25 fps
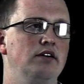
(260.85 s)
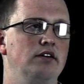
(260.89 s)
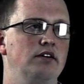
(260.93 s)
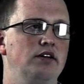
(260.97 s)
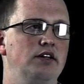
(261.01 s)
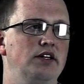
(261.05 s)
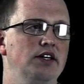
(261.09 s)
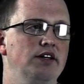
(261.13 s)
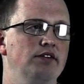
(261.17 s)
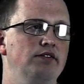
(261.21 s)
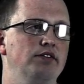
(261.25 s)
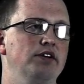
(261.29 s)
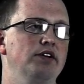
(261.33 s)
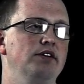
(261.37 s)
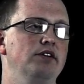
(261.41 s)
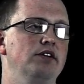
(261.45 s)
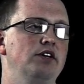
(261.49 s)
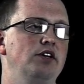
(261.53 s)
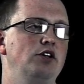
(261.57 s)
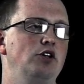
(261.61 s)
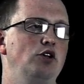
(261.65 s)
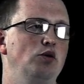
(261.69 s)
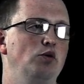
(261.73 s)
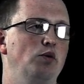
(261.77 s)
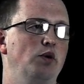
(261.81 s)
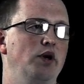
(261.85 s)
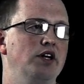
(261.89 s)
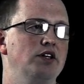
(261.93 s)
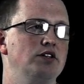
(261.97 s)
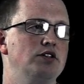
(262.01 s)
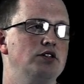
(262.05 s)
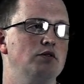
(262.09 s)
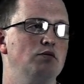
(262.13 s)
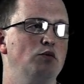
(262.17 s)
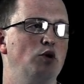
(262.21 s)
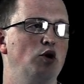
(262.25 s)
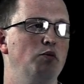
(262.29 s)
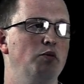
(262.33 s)
given that you went to
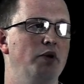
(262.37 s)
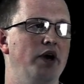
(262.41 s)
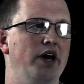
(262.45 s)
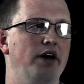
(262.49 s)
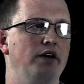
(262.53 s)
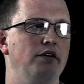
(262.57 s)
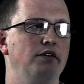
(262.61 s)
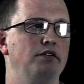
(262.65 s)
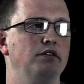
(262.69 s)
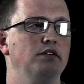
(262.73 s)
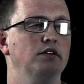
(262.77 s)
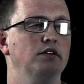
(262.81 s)
MoMath?